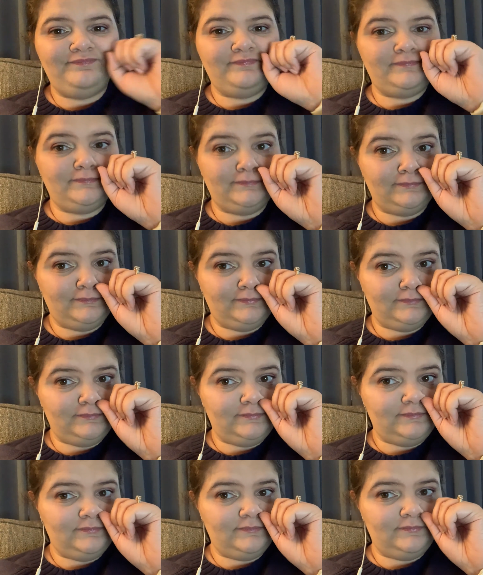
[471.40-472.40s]

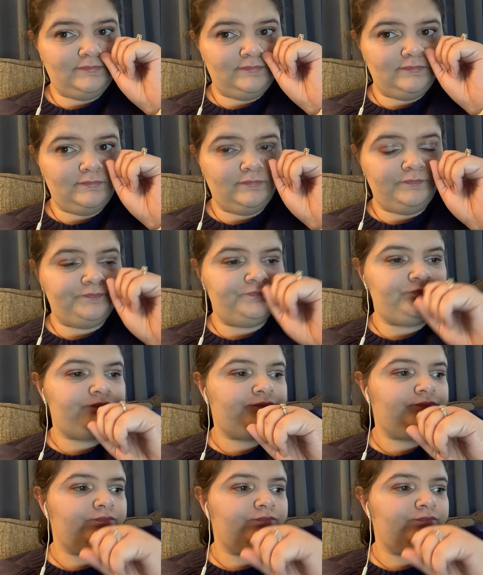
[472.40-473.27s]
Nothing is said.